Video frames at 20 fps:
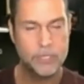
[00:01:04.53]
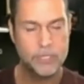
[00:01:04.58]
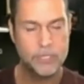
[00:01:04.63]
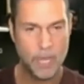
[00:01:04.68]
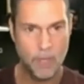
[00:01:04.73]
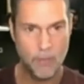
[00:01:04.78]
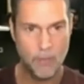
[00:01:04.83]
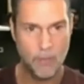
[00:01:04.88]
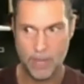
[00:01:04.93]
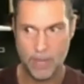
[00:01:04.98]

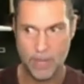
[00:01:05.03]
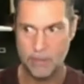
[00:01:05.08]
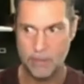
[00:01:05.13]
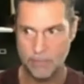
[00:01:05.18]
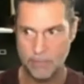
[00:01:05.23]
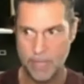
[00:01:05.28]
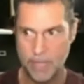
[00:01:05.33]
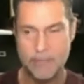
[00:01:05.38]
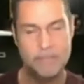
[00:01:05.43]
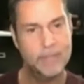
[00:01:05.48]
slowing,
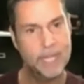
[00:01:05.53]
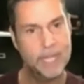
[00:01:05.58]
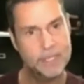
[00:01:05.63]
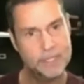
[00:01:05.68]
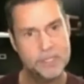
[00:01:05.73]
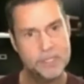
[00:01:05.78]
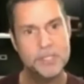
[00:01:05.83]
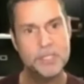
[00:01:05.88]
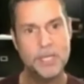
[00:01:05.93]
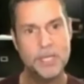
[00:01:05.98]
then
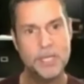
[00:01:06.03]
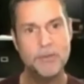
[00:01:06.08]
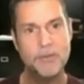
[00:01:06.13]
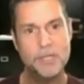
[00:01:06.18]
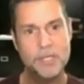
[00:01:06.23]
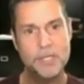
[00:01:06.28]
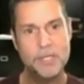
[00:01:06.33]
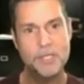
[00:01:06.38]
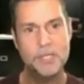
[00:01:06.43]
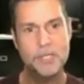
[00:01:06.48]
that's a
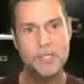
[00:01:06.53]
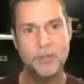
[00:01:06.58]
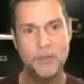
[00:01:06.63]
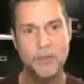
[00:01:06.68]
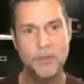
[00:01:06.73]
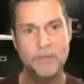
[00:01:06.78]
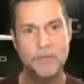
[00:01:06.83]
serious issue.